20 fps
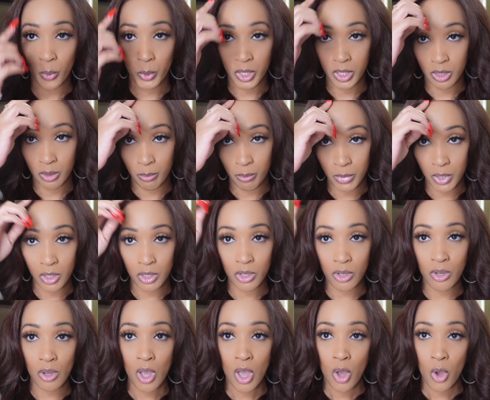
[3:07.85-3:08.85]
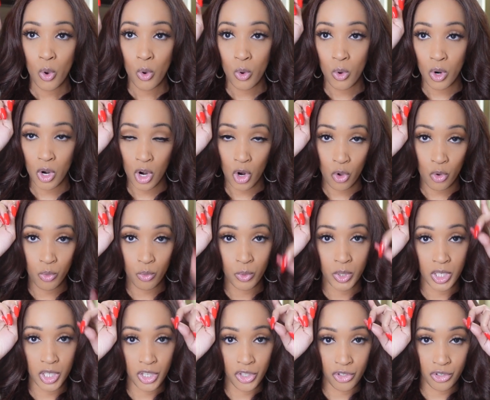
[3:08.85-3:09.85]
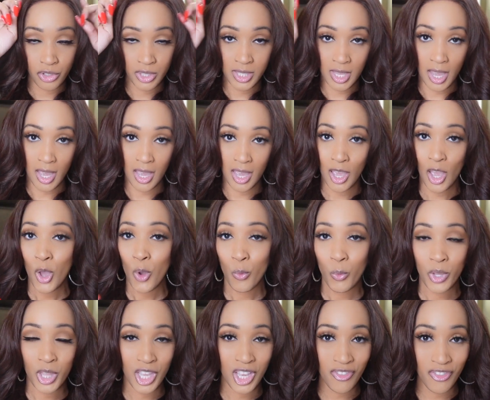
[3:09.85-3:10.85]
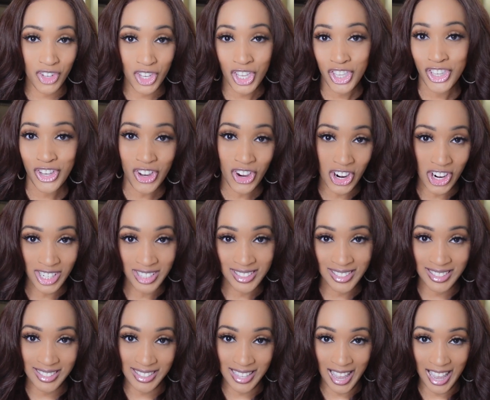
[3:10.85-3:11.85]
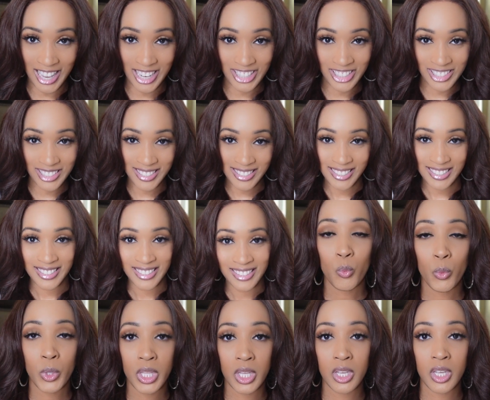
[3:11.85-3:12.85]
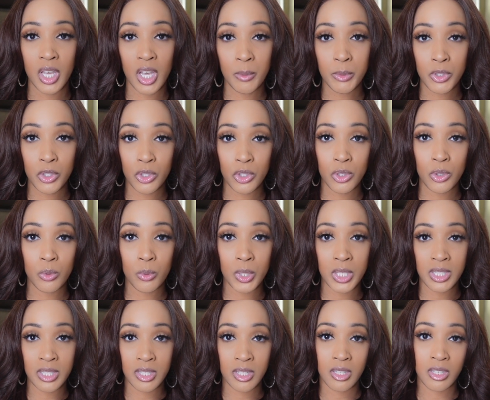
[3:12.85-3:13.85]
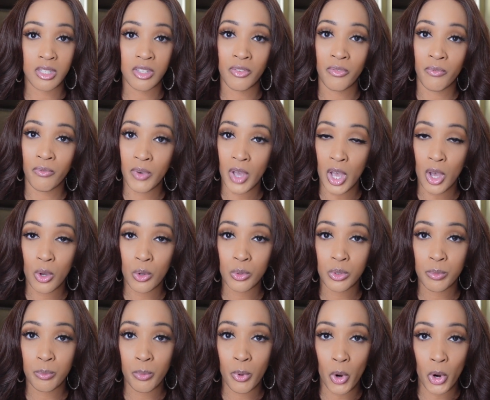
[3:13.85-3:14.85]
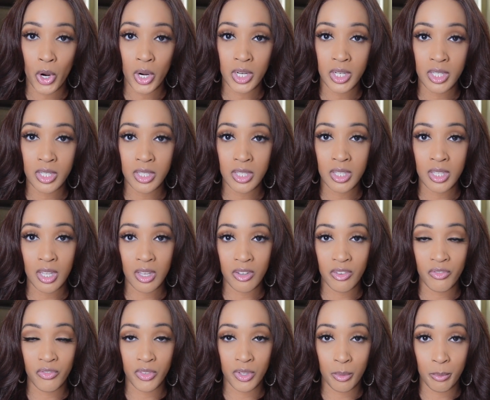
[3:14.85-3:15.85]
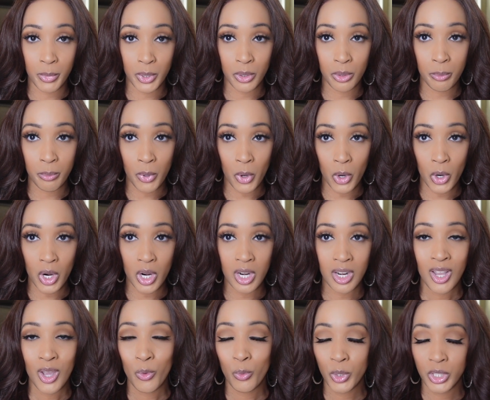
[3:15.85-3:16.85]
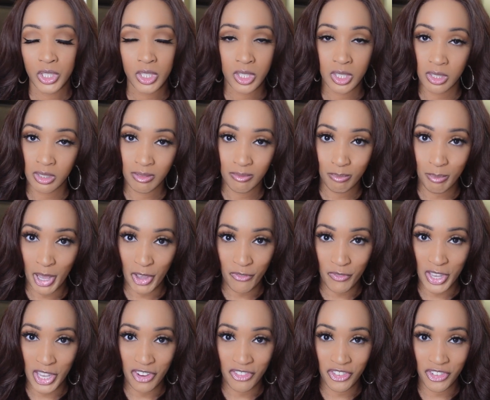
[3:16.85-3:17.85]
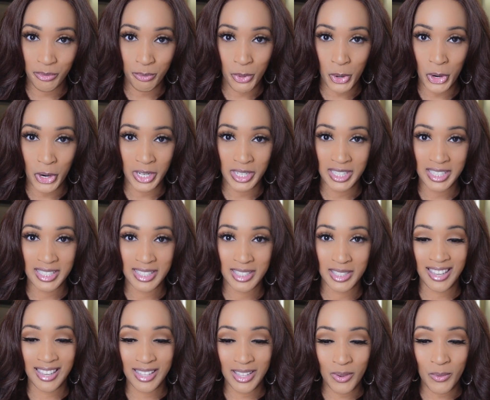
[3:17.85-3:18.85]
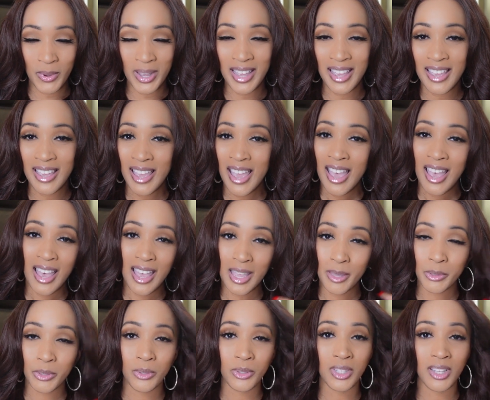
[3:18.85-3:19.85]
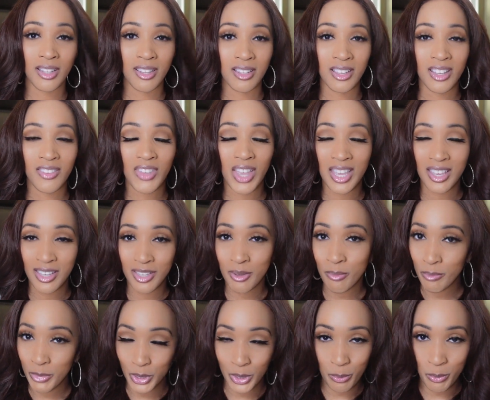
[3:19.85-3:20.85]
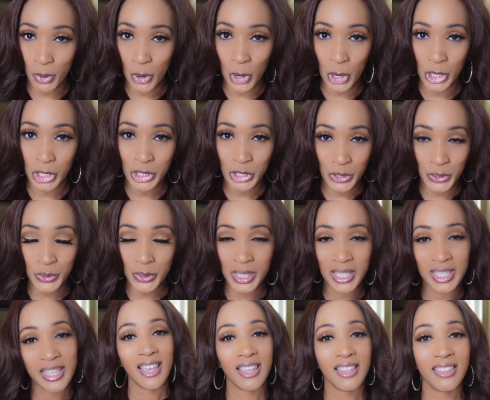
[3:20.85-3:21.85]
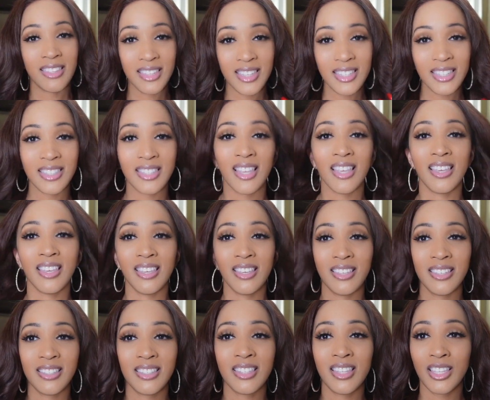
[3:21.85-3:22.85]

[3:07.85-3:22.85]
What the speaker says: in the middle or on either side, whatever your heart desires. When it comes to you, it's in a default parting of the middle part, which is my favorite parting anyway. I absolutely love a good middle part unit, and this is